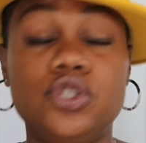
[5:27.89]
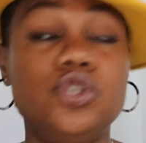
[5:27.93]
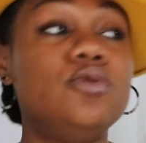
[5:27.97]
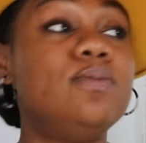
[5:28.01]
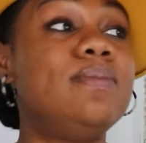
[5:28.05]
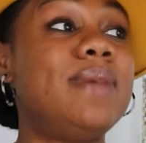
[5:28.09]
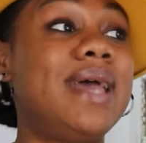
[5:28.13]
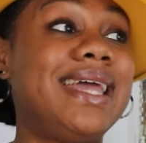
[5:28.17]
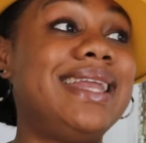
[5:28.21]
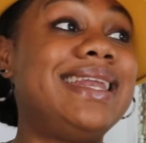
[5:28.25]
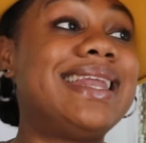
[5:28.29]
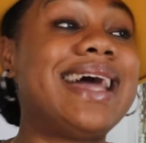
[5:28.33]
You
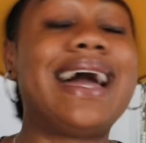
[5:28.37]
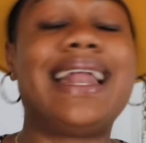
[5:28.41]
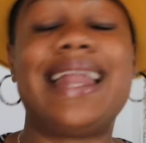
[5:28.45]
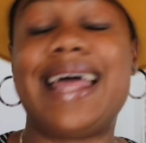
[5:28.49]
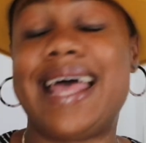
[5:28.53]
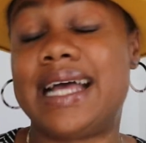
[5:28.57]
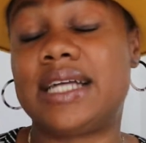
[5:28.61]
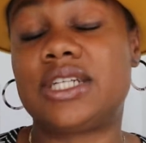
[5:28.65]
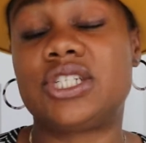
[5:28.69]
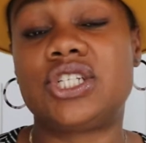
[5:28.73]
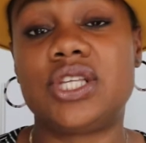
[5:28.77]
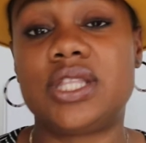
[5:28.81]
may not
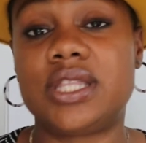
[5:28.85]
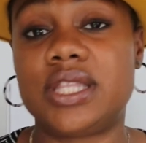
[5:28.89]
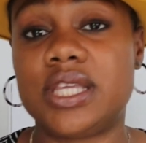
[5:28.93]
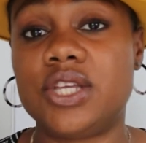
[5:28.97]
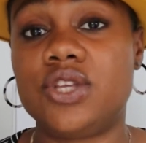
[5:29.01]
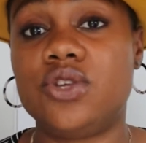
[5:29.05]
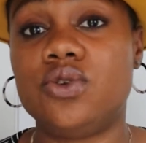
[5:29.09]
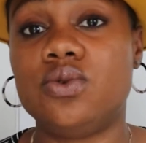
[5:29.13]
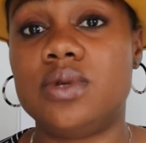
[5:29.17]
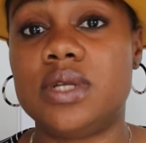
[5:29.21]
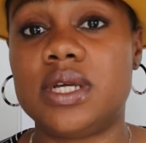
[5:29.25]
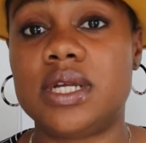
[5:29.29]
actually
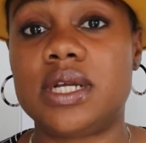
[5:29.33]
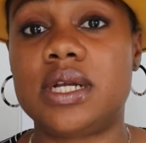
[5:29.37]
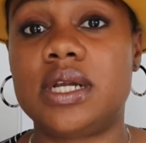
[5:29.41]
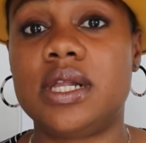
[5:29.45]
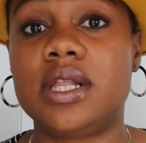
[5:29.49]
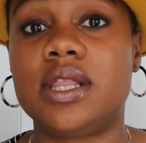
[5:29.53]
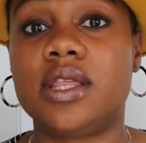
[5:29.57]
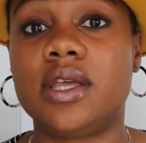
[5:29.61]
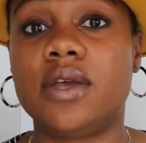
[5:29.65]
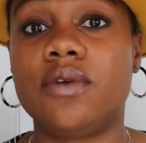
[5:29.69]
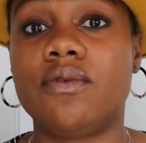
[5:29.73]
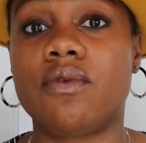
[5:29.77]
think you did
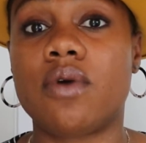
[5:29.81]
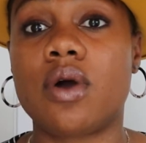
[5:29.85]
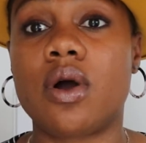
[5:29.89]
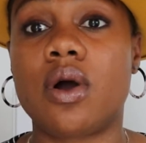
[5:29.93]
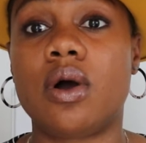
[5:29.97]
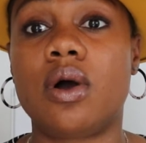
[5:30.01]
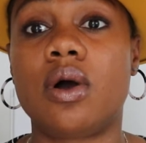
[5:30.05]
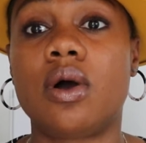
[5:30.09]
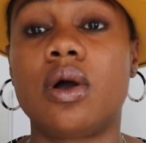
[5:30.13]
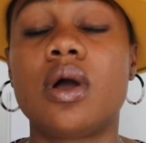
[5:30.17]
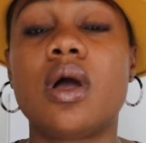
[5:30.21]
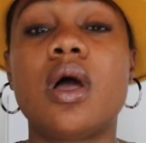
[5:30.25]
anything
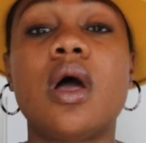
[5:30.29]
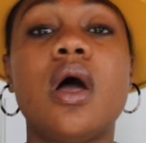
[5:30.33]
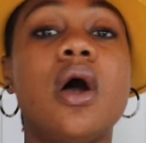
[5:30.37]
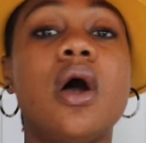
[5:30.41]
wrong